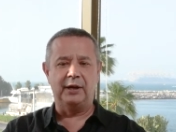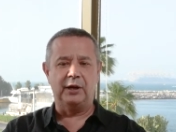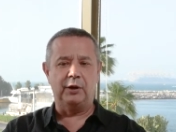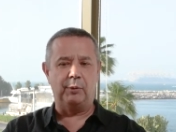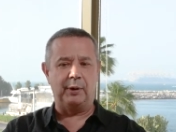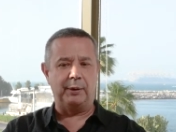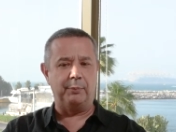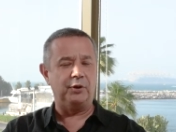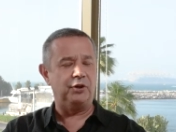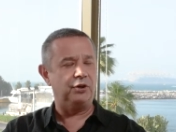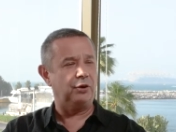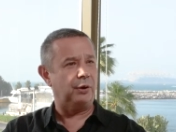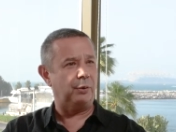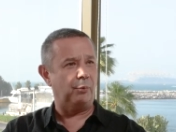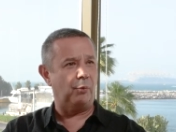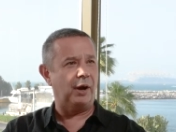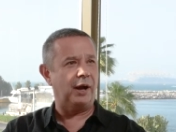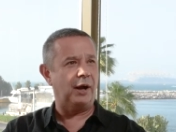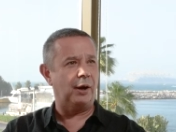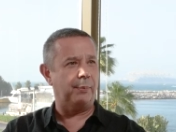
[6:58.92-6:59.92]
We were doing
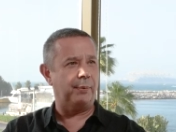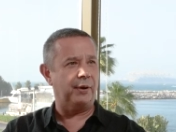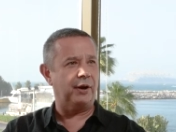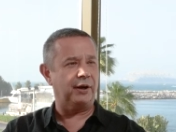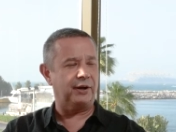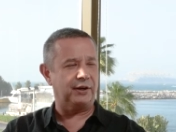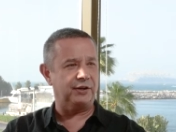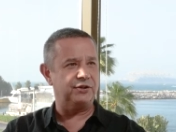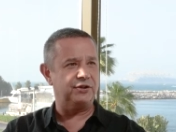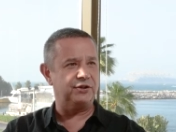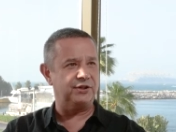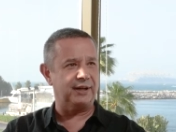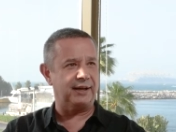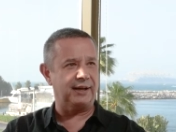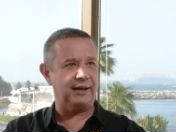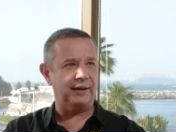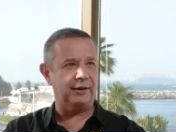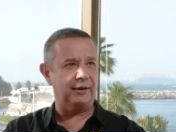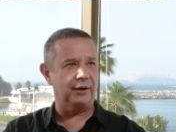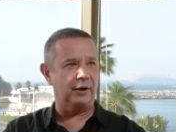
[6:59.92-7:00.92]
well, but I could
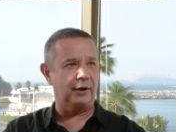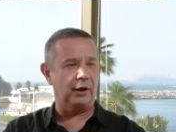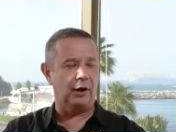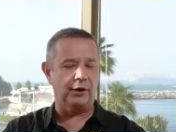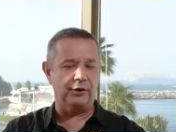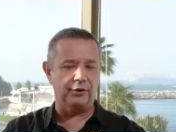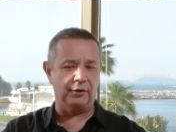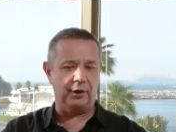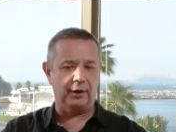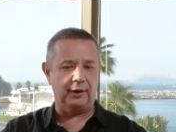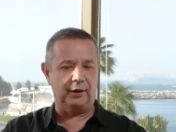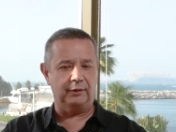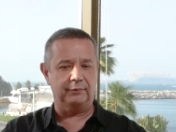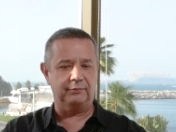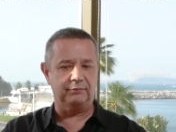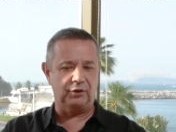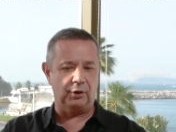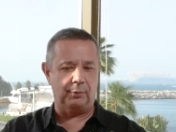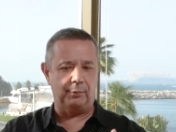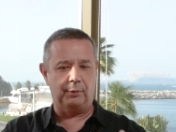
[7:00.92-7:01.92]
see under the
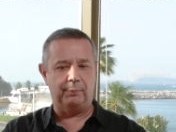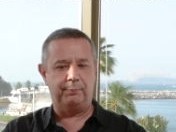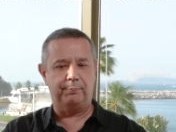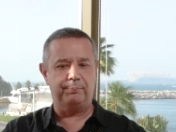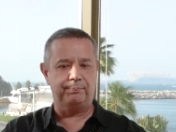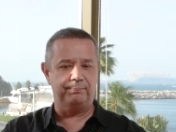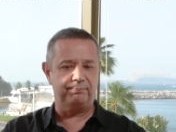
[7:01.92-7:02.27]
normal